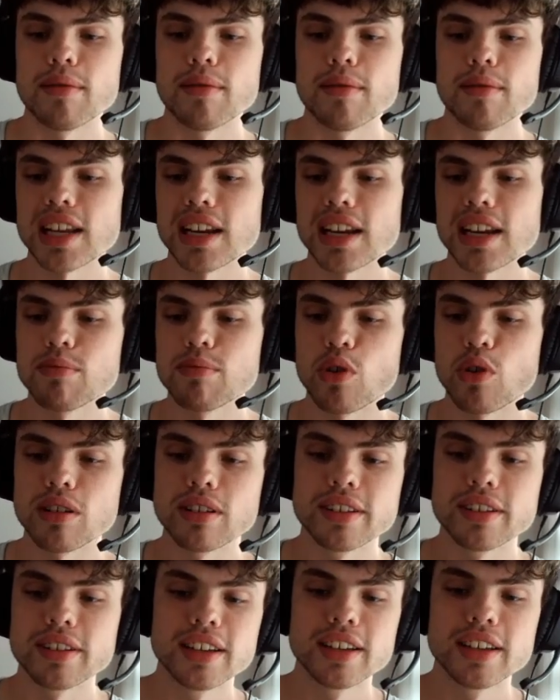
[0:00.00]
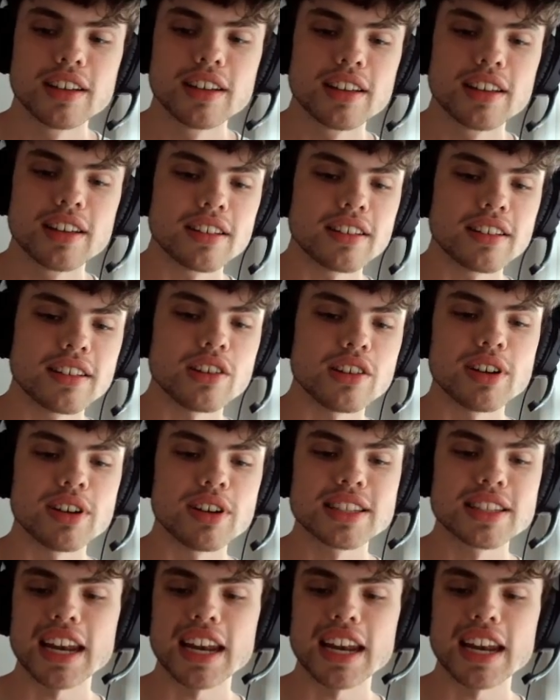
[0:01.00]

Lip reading: slightly more units